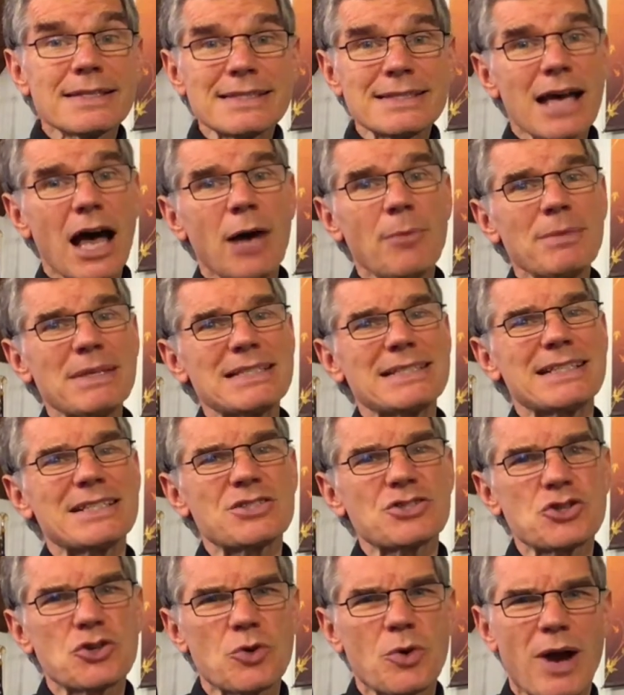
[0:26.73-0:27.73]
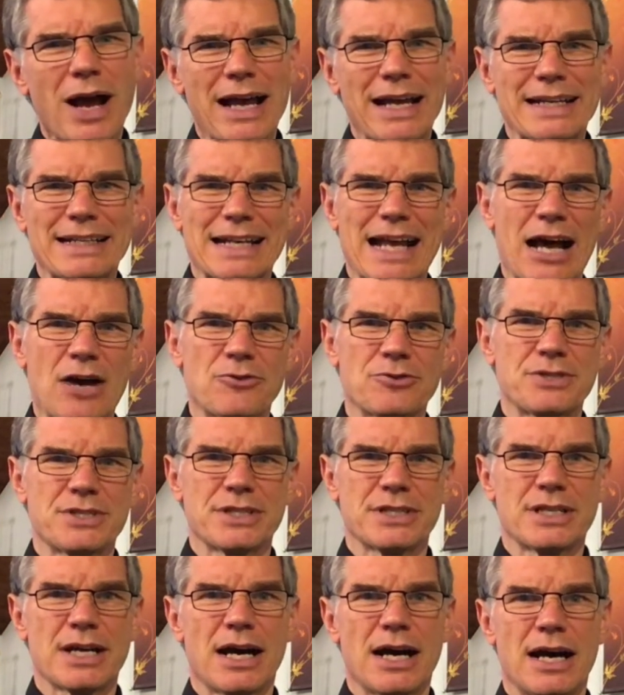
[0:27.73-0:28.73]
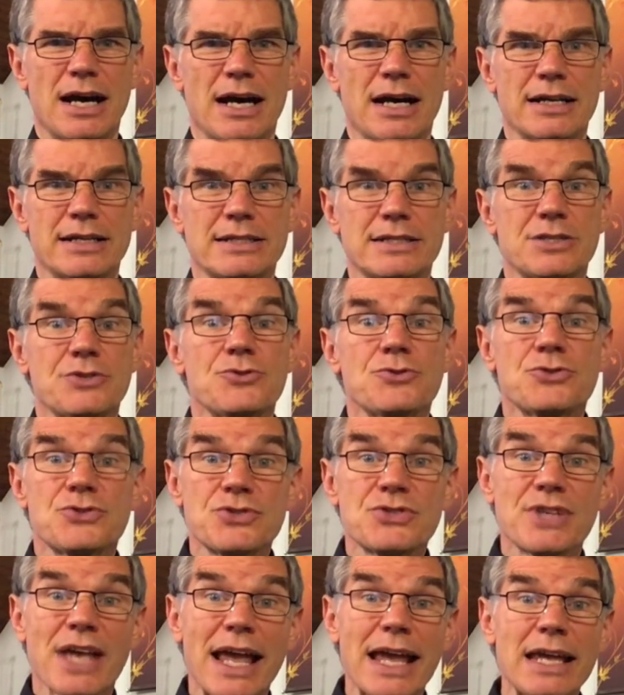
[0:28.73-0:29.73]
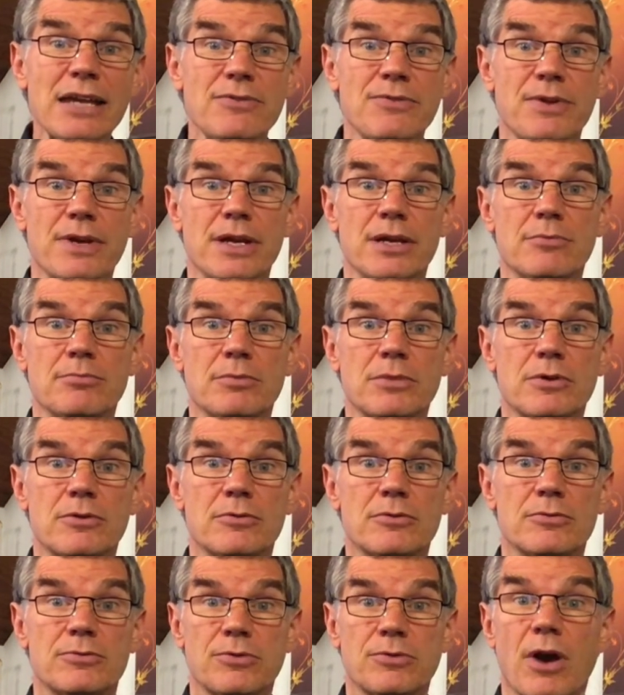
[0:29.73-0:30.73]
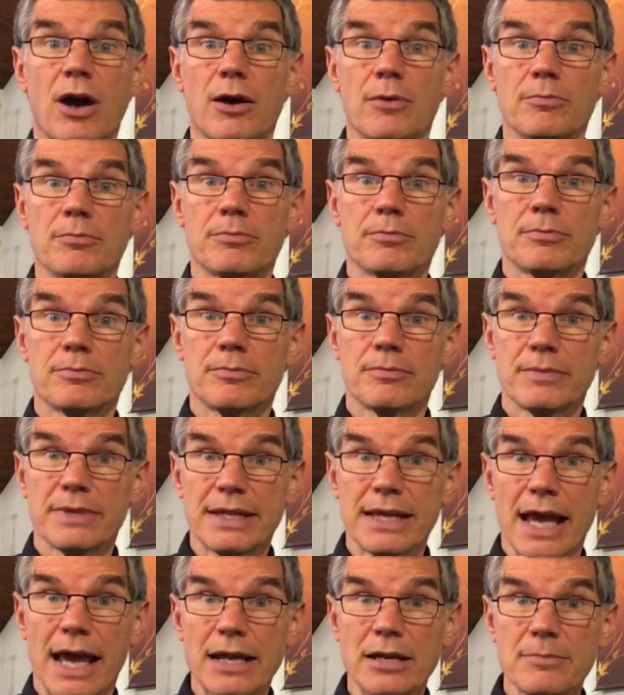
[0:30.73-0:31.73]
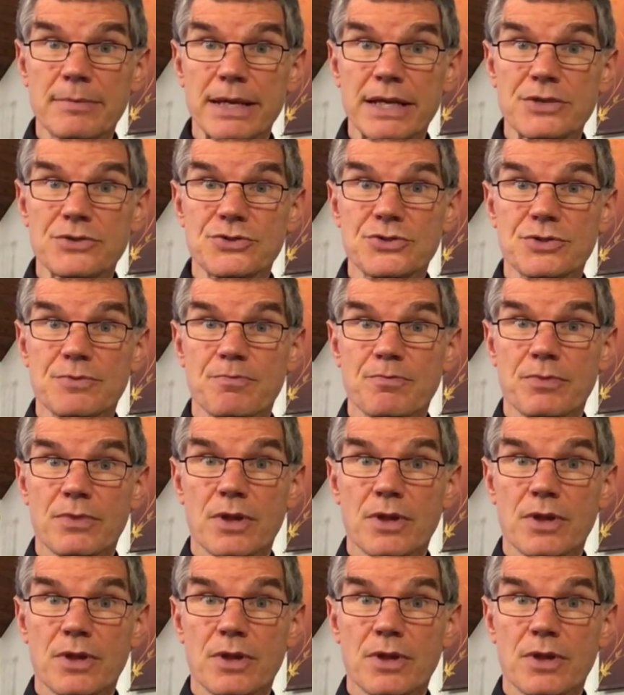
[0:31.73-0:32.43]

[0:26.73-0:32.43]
psalmist is crying out to God to save him from the enemies.